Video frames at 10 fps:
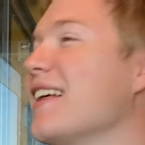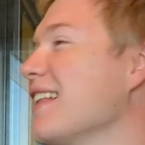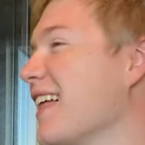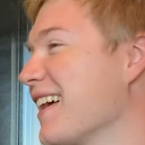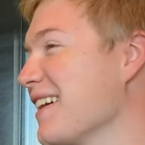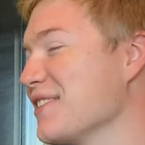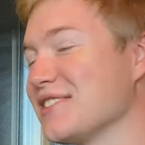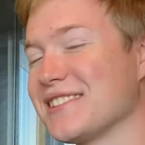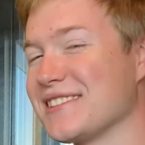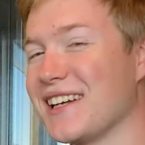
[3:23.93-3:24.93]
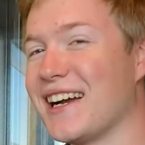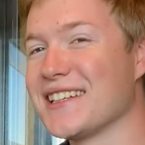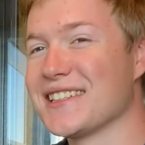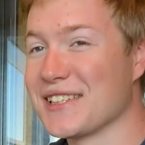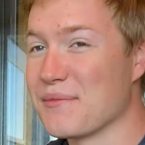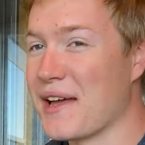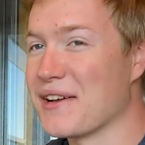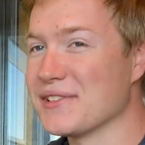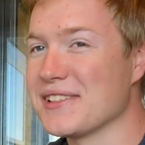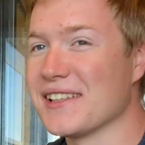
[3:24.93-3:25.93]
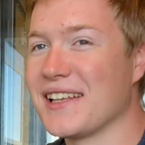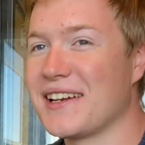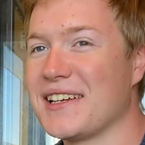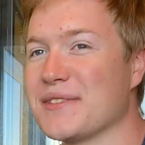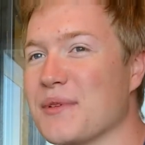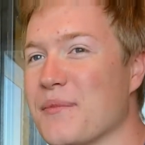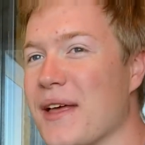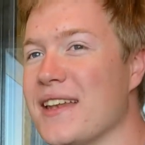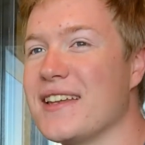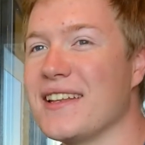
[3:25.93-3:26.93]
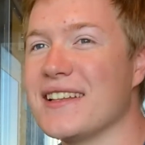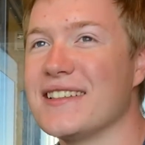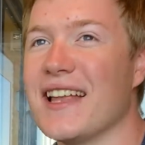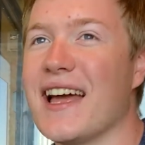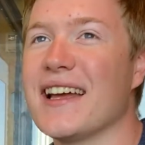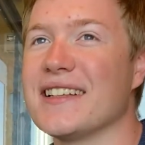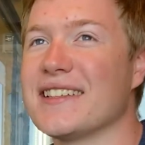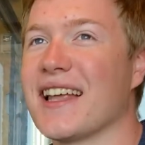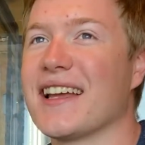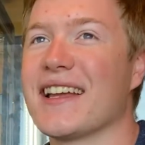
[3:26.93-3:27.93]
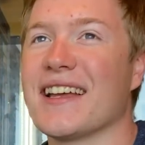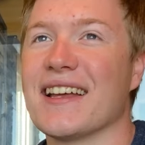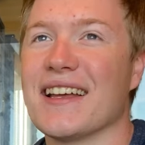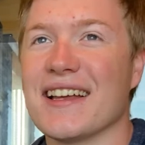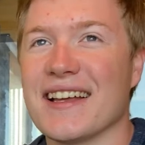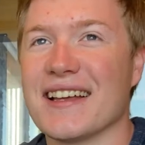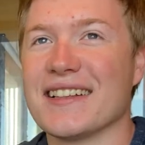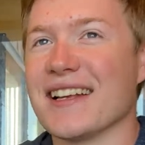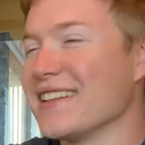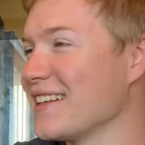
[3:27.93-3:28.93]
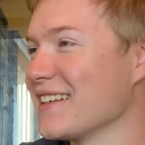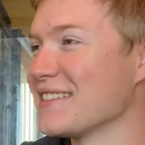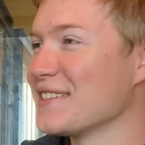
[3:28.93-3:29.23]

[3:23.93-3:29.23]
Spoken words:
Like it was, honestly looking back, it was hilarious. But Ben to this day is like, says he has